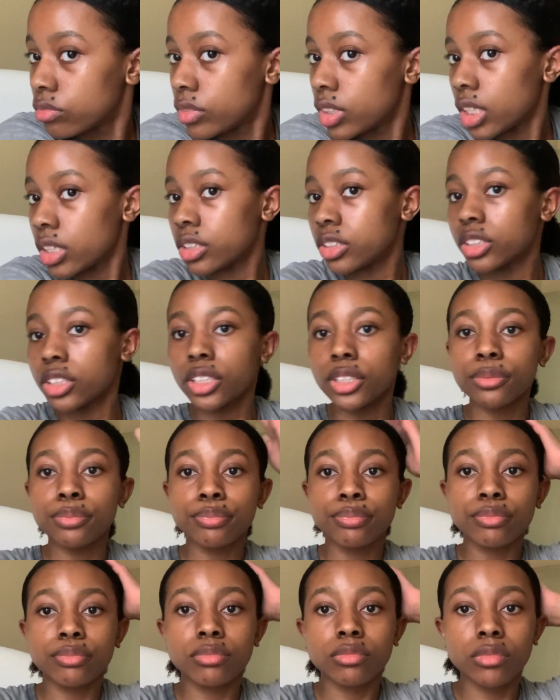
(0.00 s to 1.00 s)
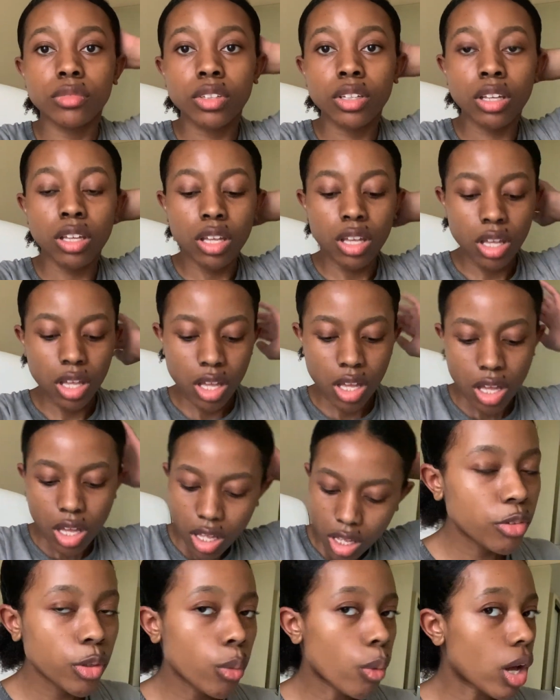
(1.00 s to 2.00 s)
That looks good.
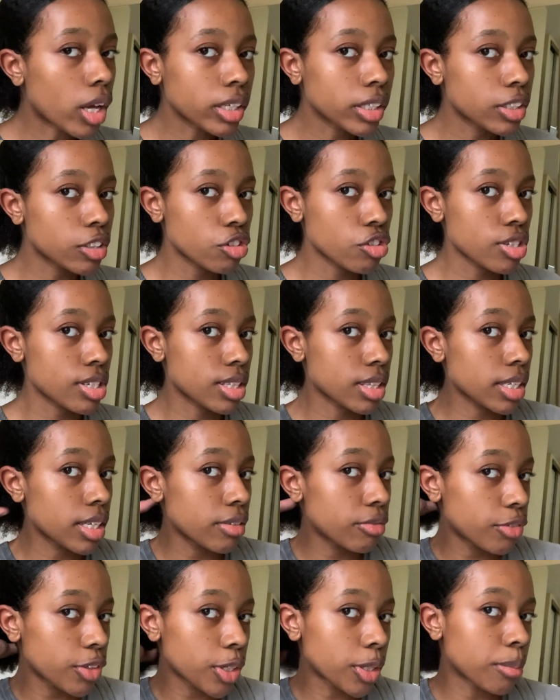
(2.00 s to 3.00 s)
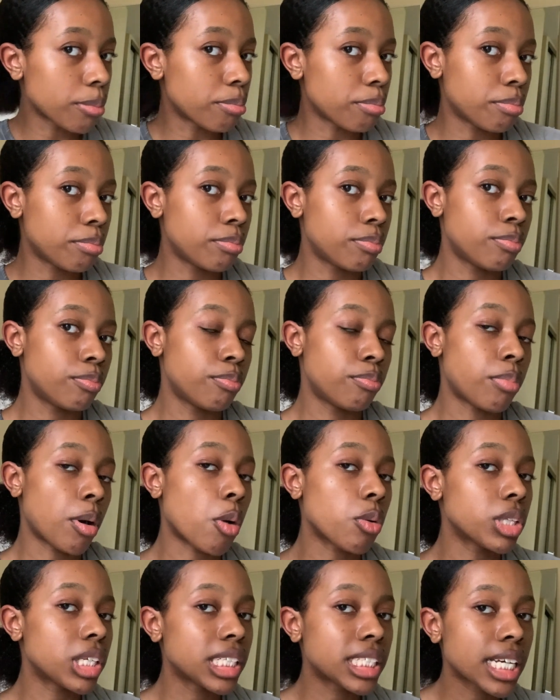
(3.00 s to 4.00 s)
If you want, you can just leave your
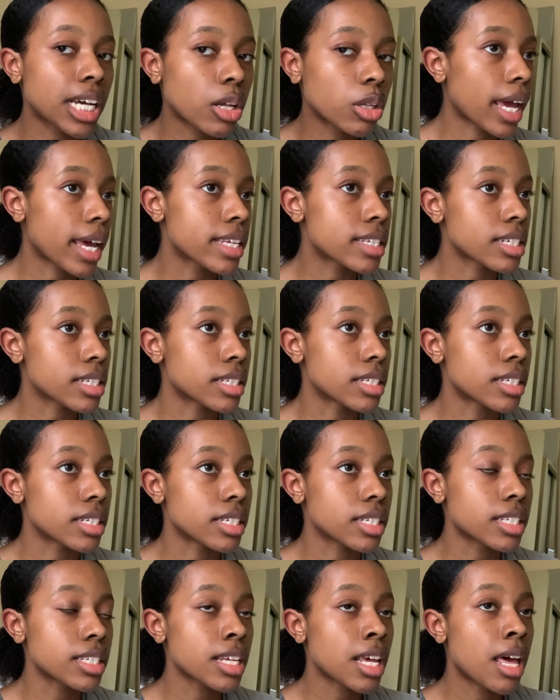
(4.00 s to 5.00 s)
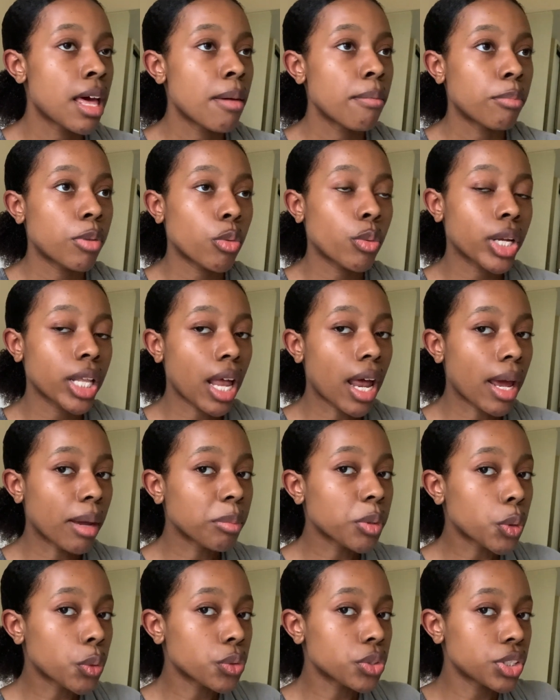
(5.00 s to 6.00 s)
ponytail as it is, but what I'm
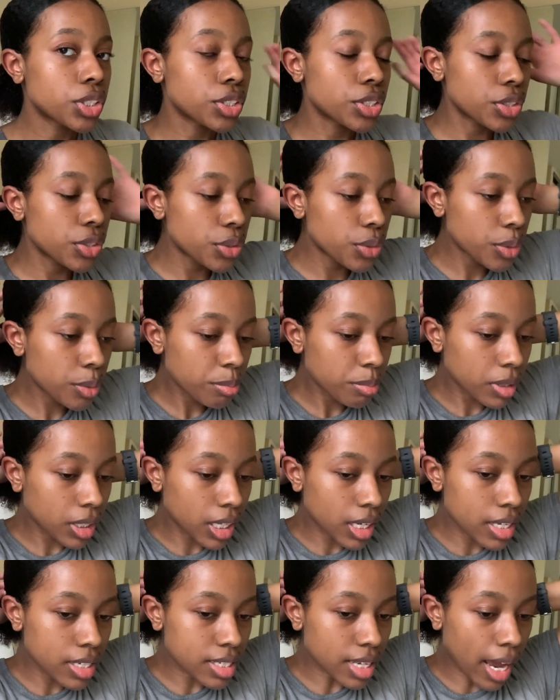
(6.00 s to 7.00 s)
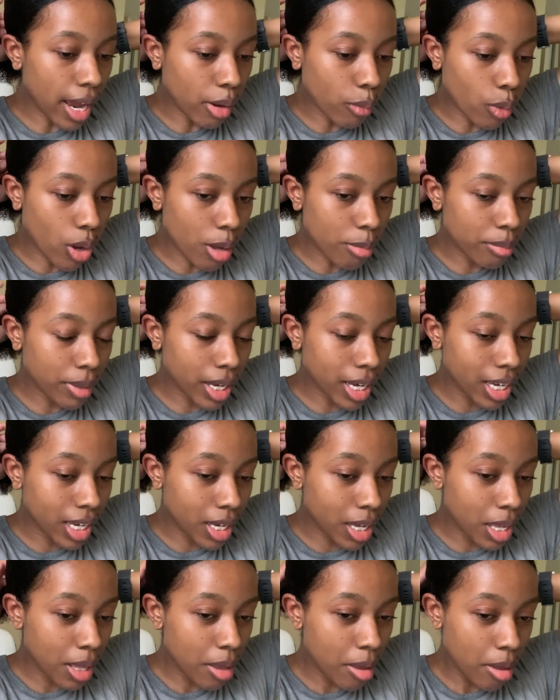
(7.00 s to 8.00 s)
going to do, because I want my
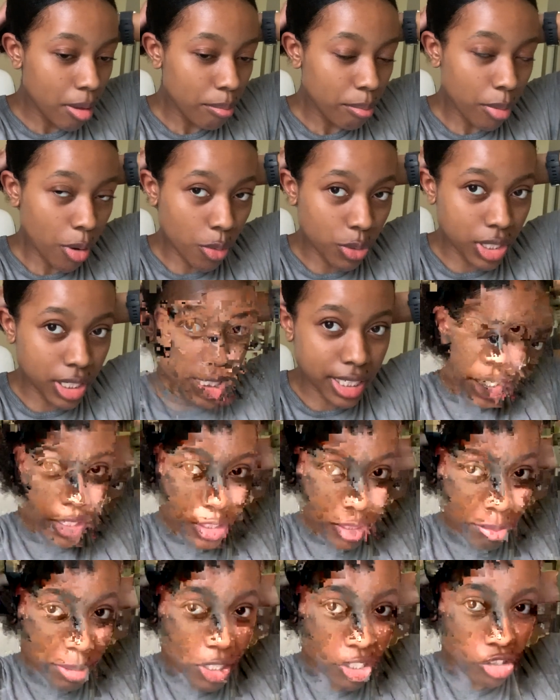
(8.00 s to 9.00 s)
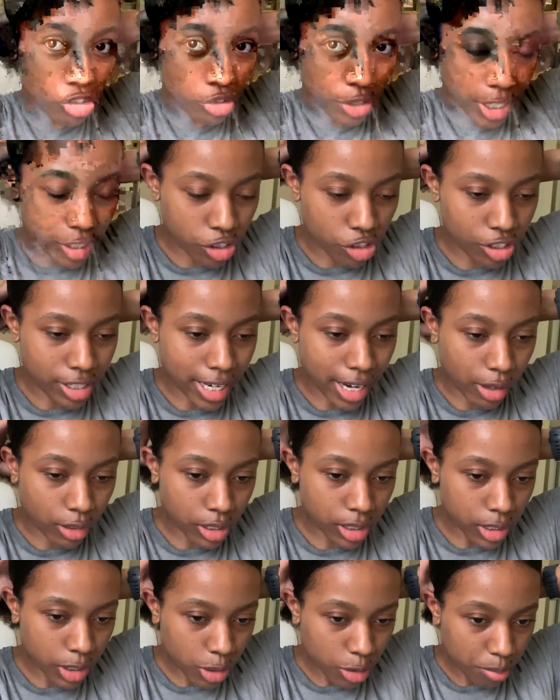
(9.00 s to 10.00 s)
ponytail to be stretched out
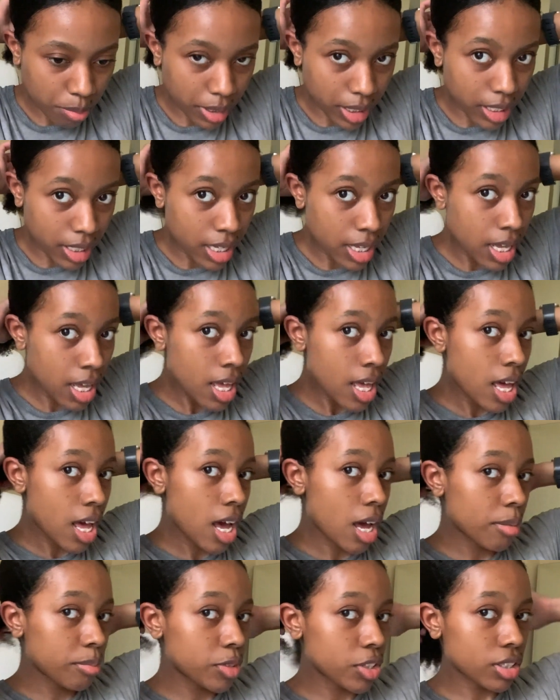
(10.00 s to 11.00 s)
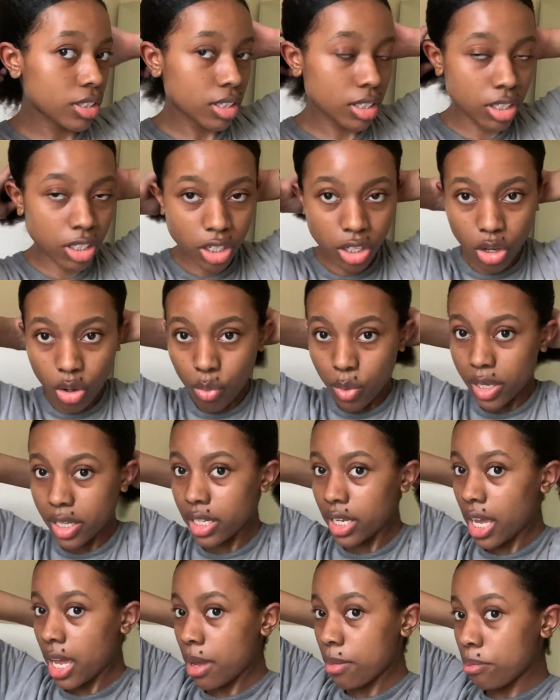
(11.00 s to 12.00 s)
a little bit, I'm just gonna go
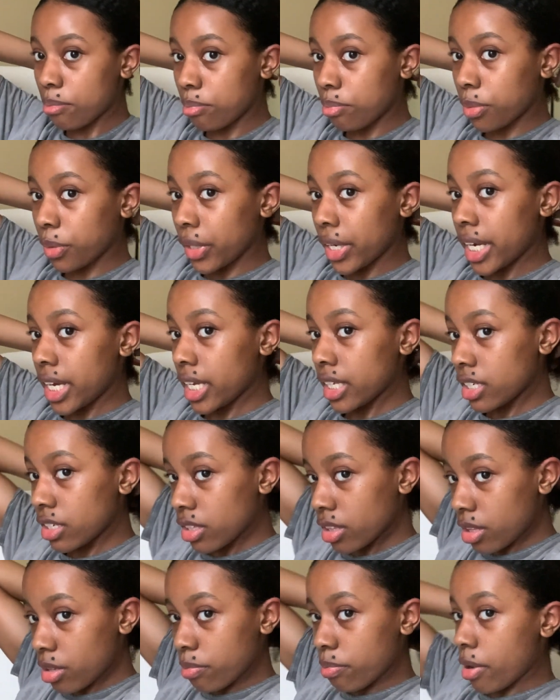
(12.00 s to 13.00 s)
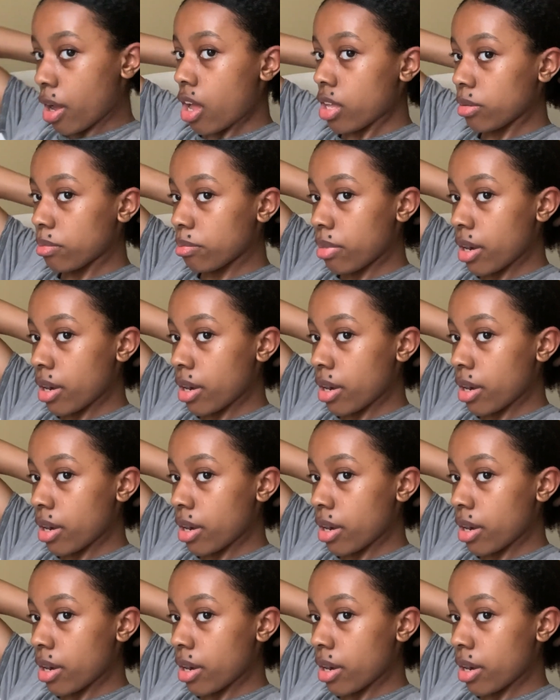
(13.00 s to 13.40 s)
in and braid the bottom